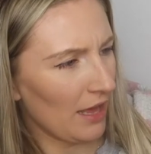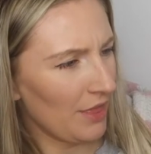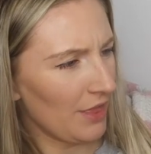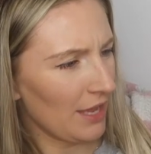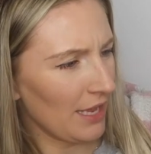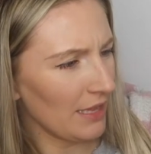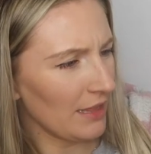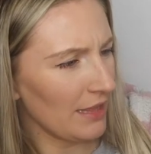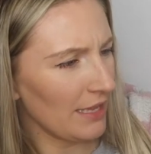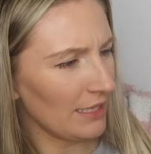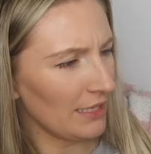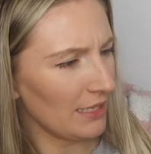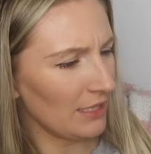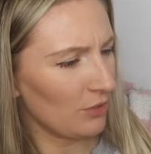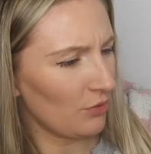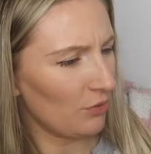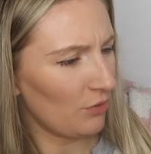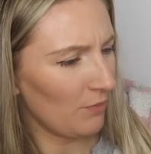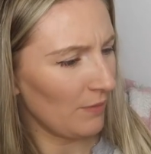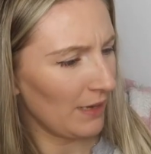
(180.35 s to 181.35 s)
I think this
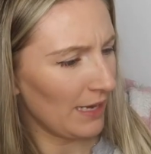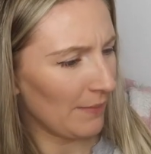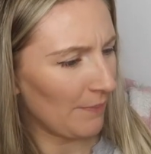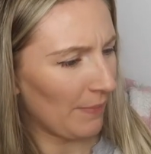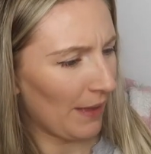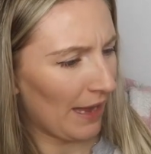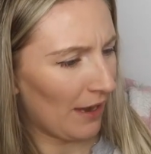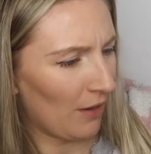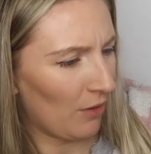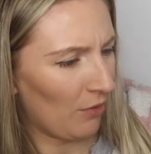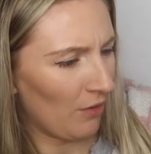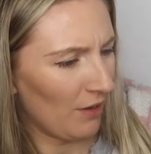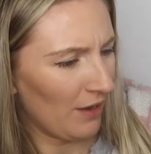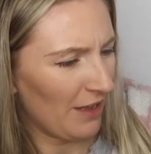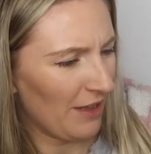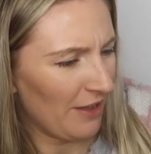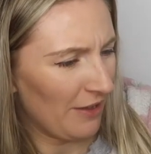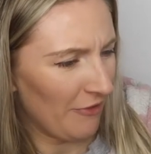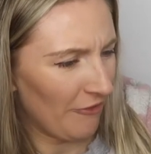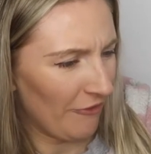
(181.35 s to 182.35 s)
is normally about
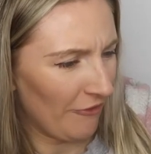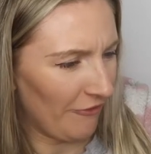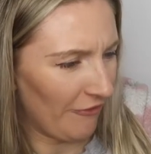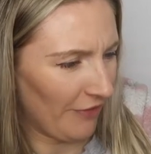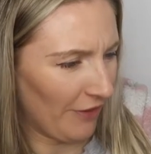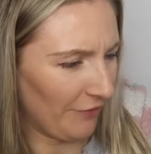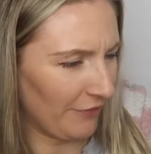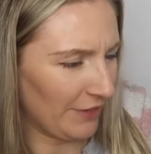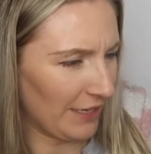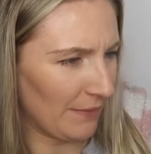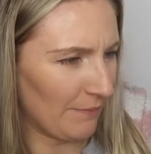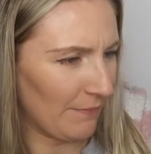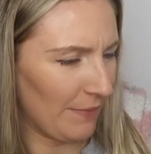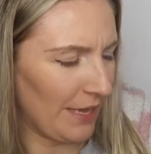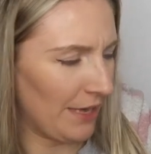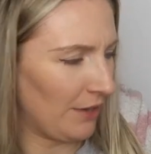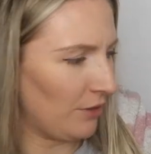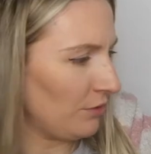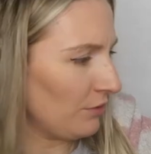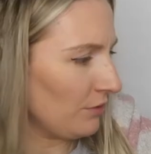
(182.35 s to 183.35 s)
50
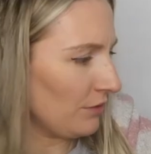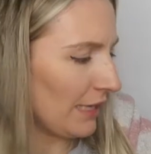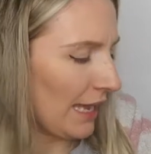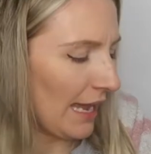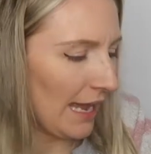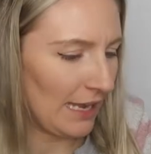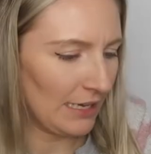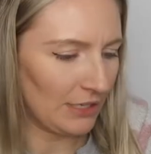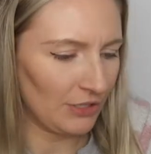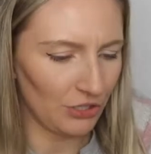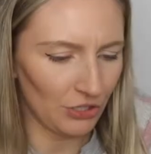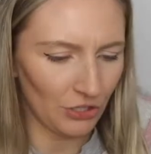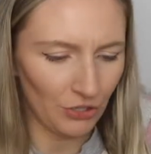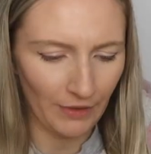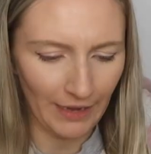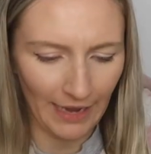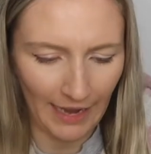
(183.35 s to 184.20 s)
mils and you